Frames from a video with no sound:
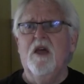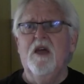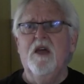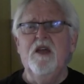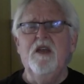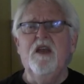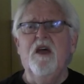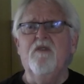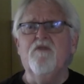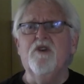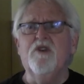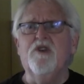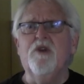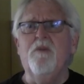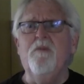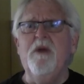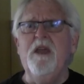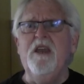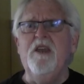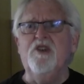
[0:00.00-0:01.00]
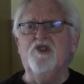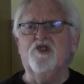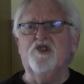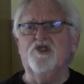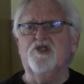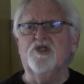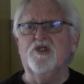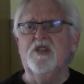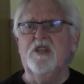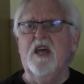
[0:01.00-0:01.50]
He never
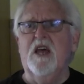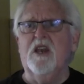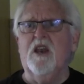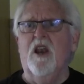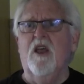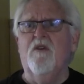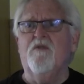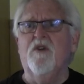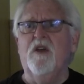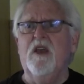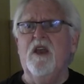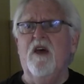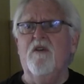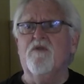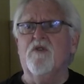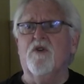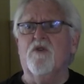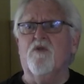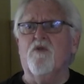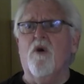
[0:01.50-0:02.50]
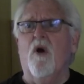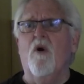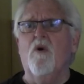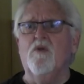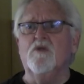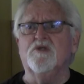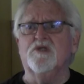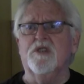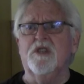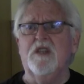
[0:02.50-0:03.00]
diminishes in that love. He never
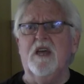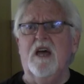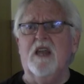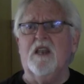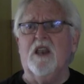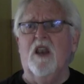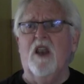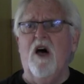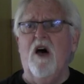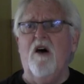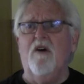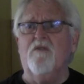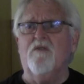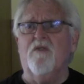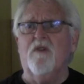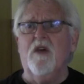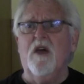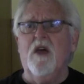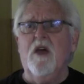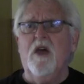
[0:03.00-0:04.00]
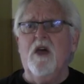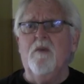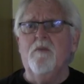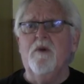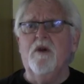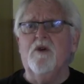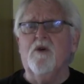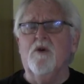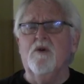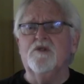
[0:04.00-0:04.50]
grows in that love
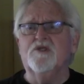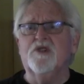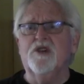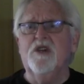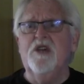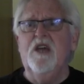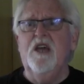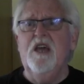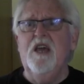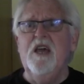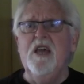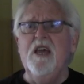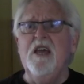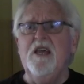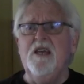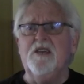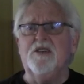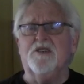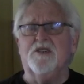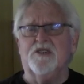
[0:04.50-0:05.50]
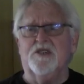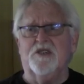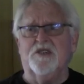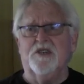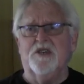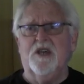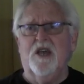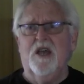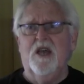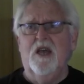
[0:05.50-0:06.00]
because he
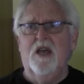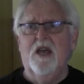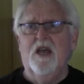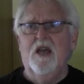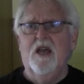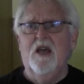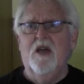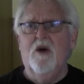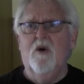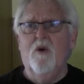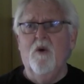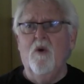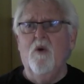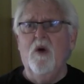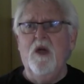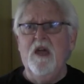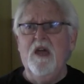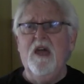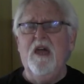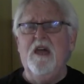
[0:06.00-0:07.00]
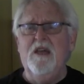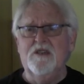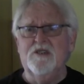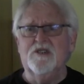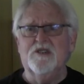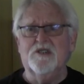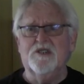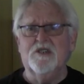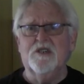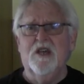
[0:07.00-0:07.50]
is who he
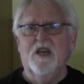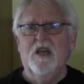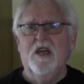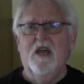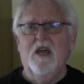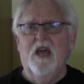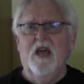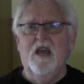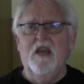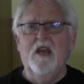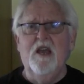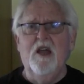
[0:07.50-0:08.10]
is. And